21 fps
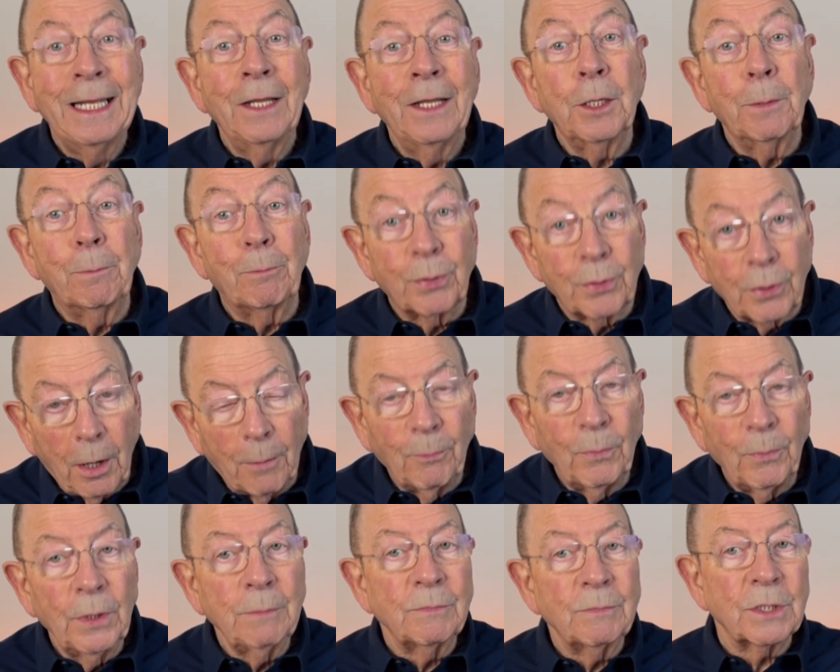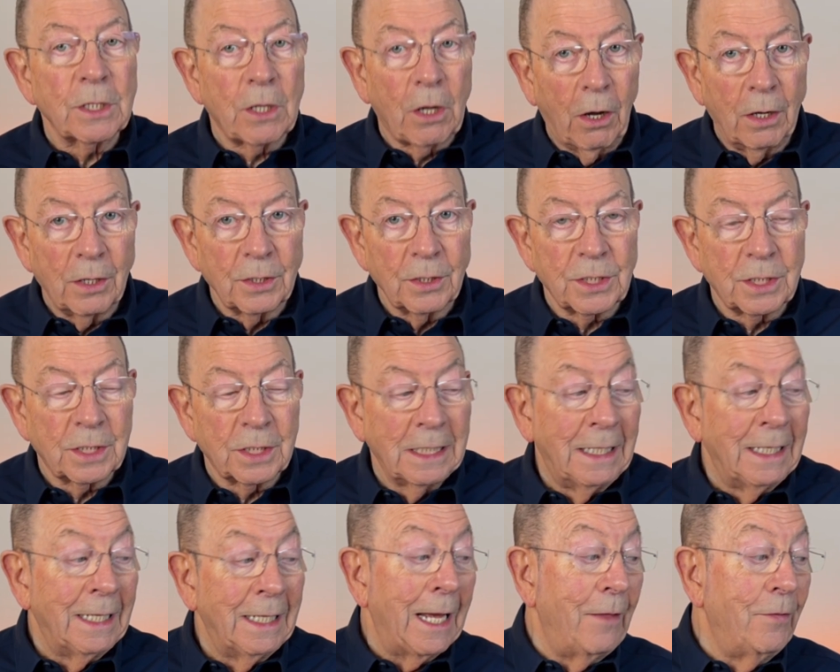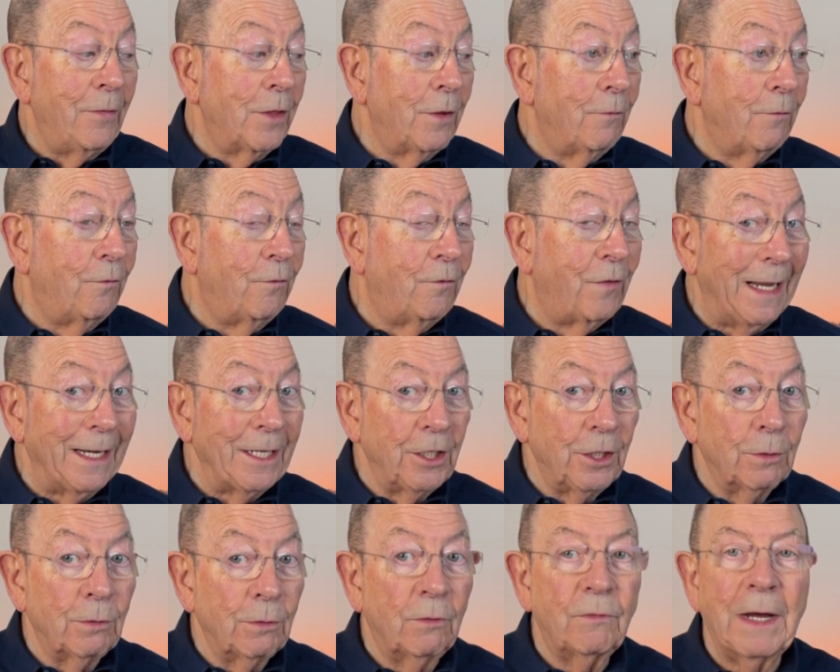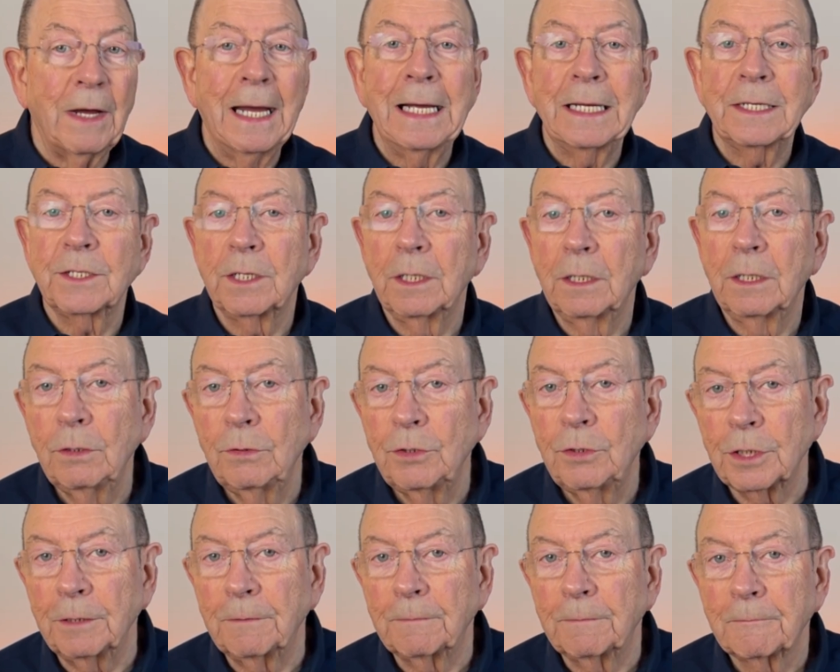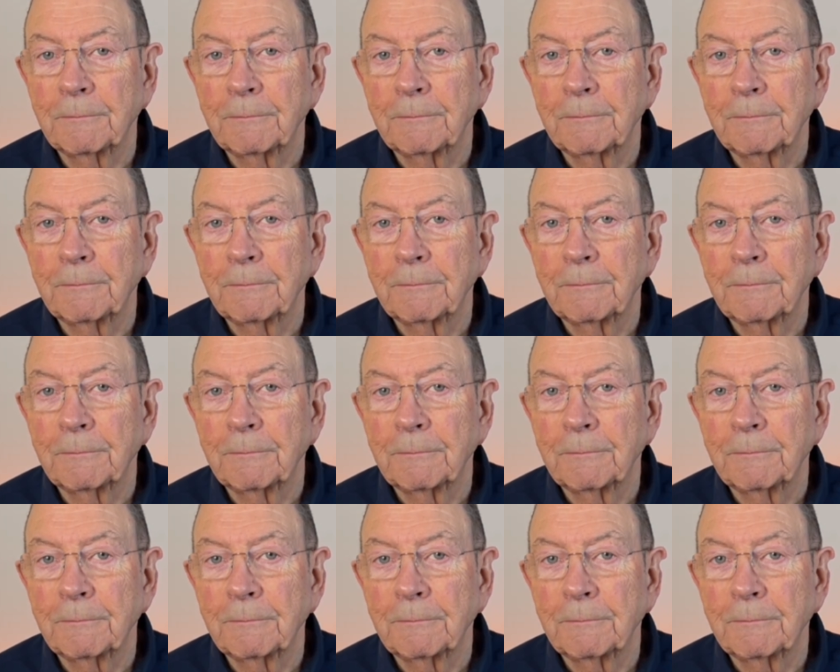the problem's cost and the value of our solution.